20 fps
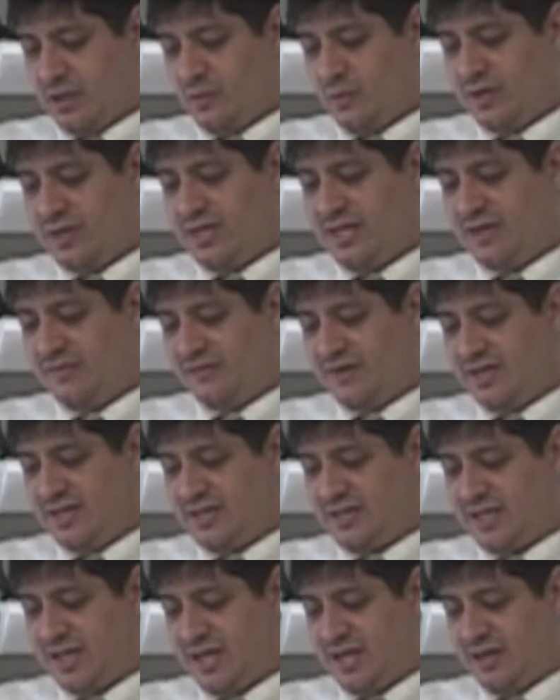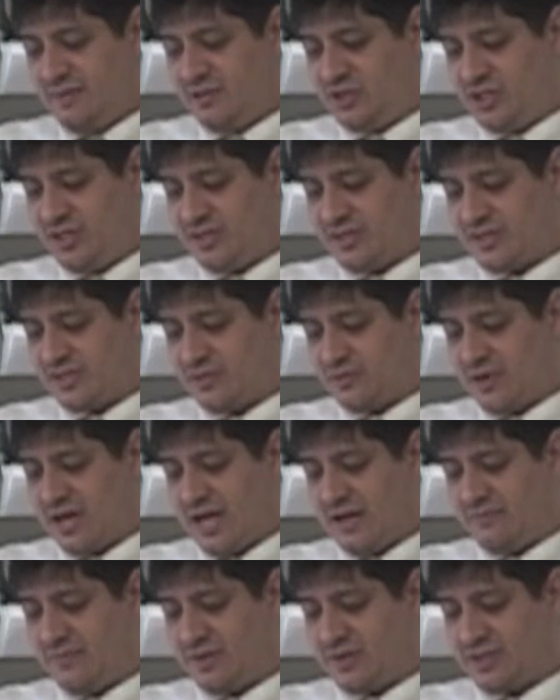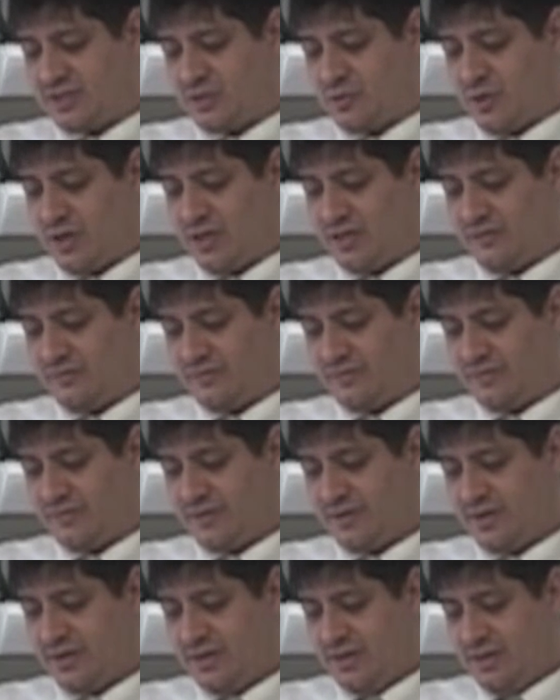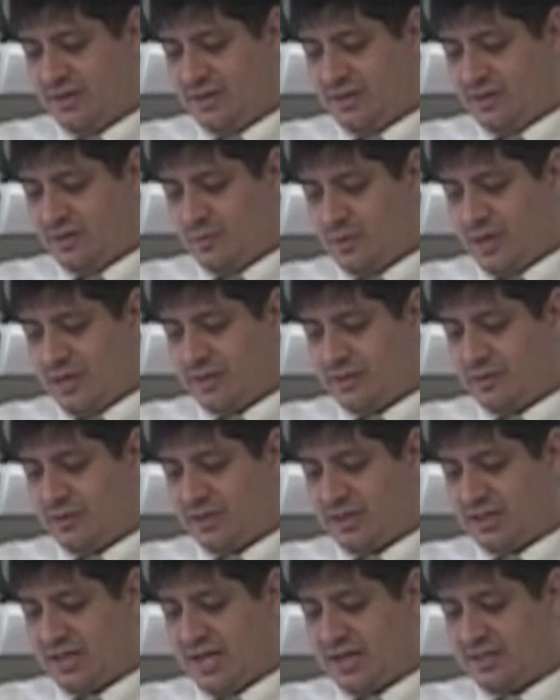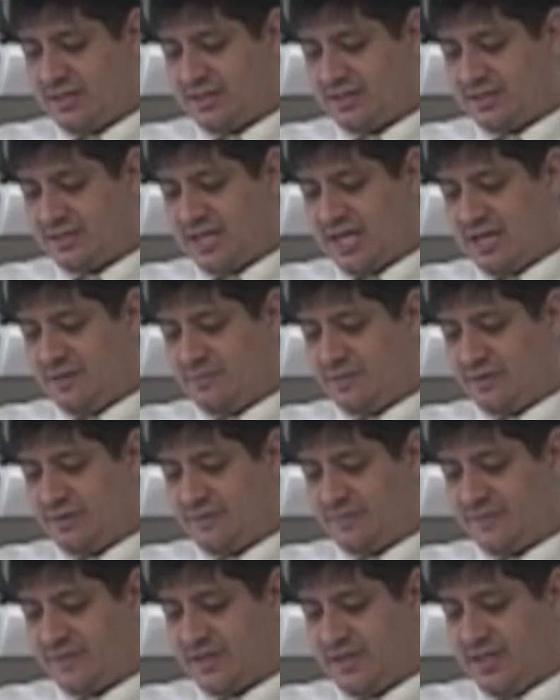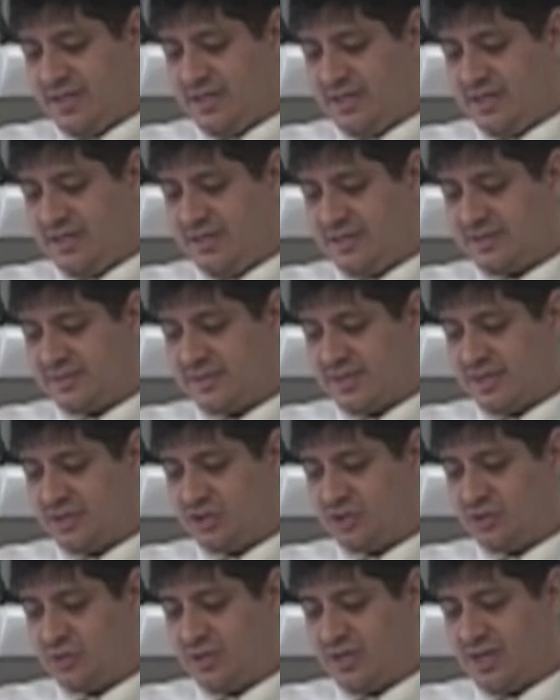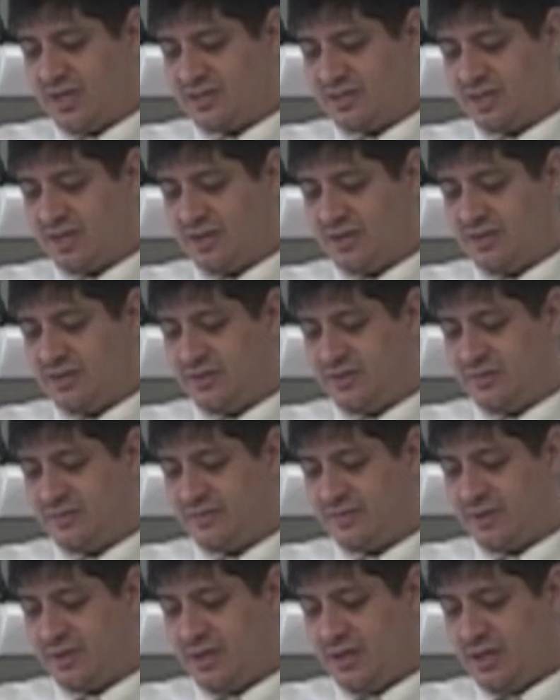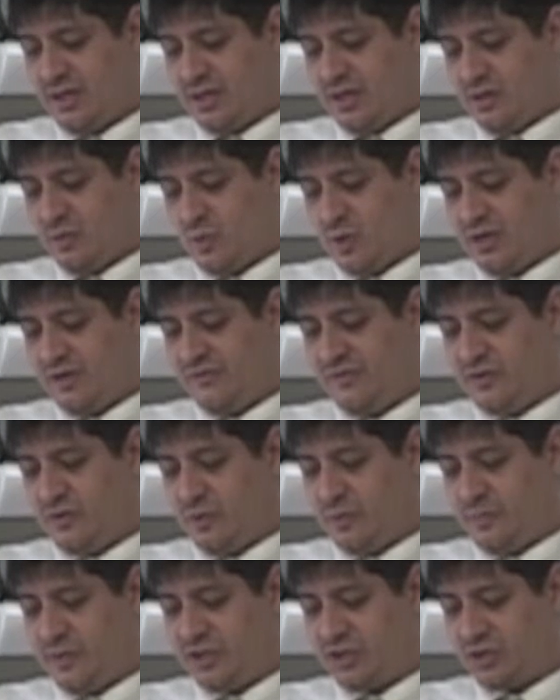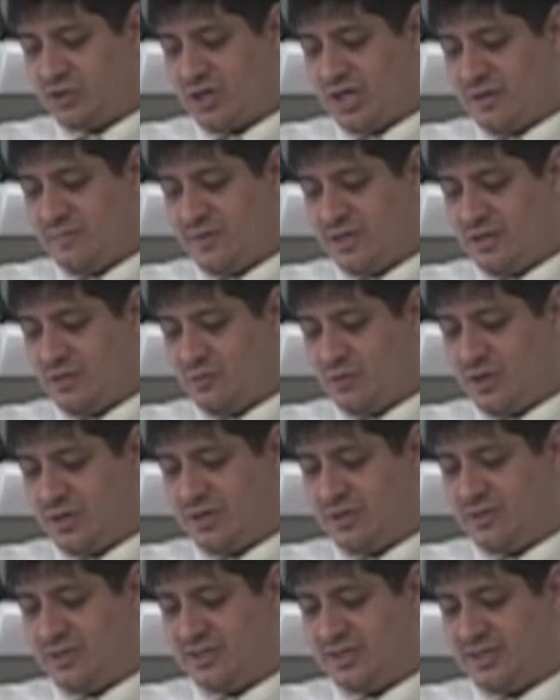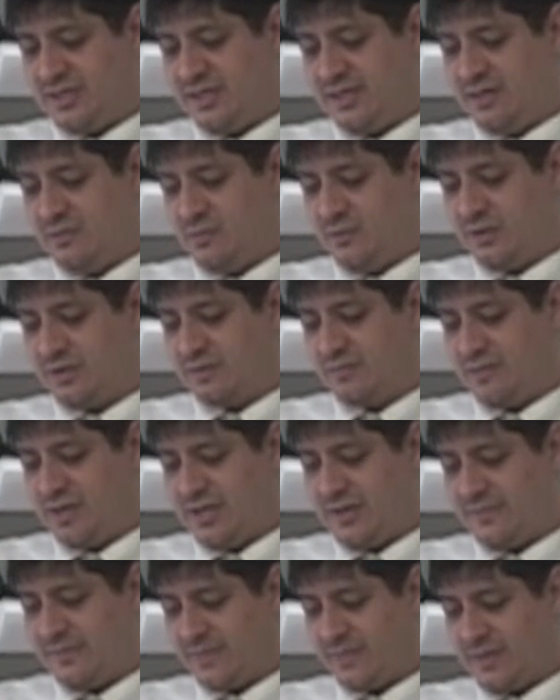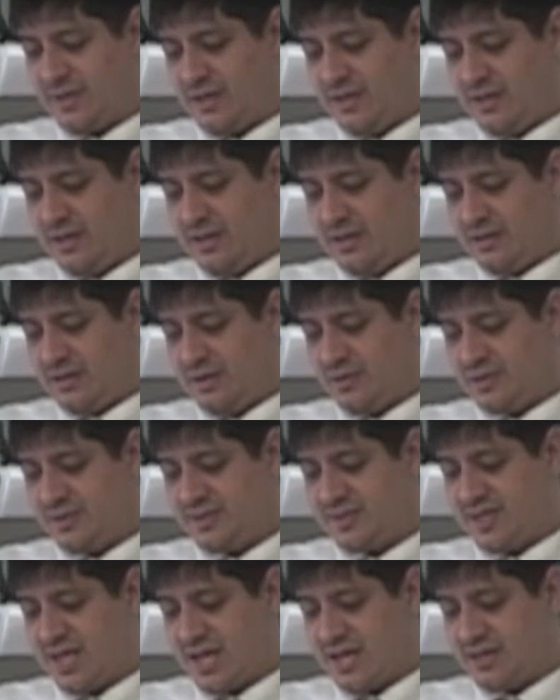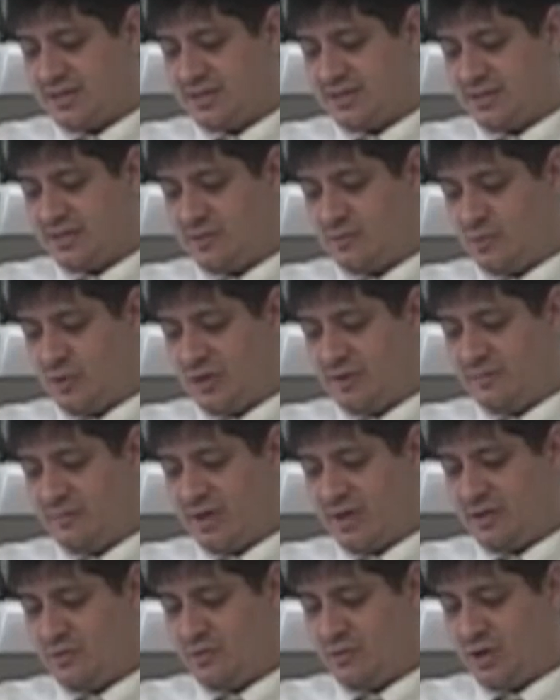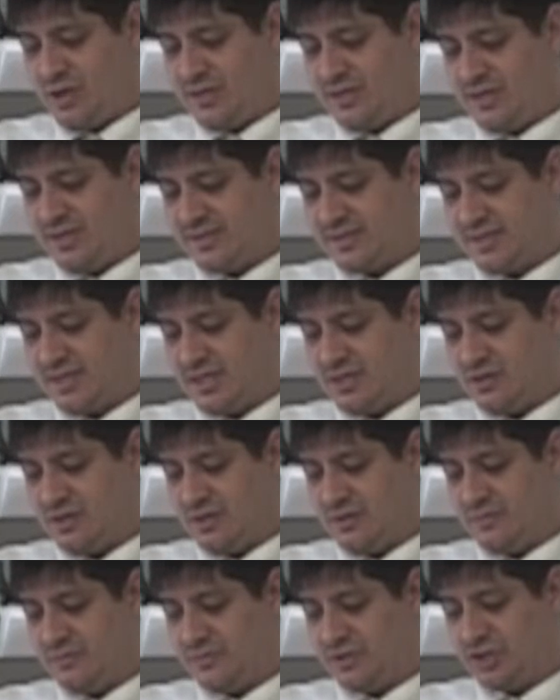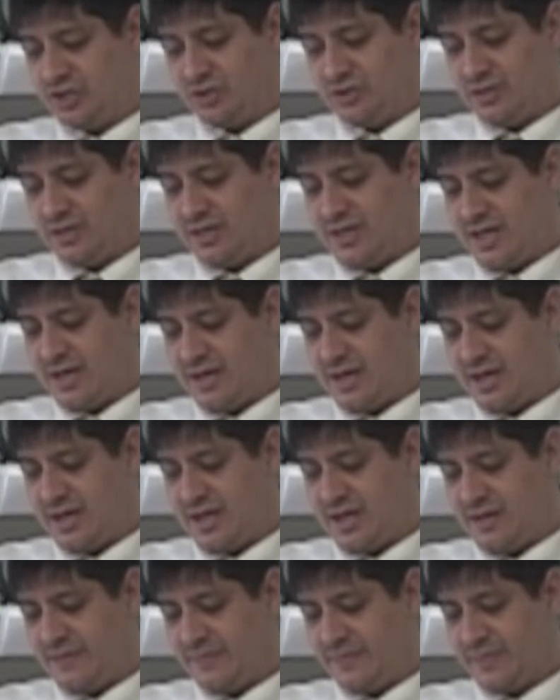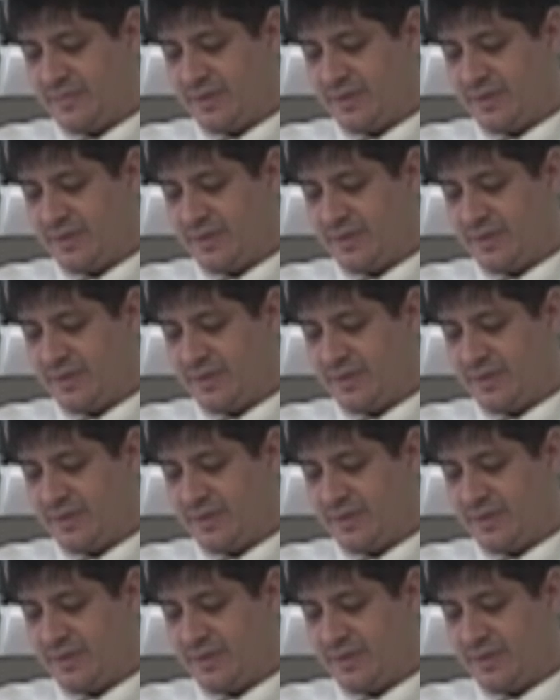When evening came, Jesus arrived with the twelve. While they were reclining at the table, eating, he said, Truly I tell you, one of you will betray me, one who is eating with me. They were saddened, and one by one they said to him, Surely not I.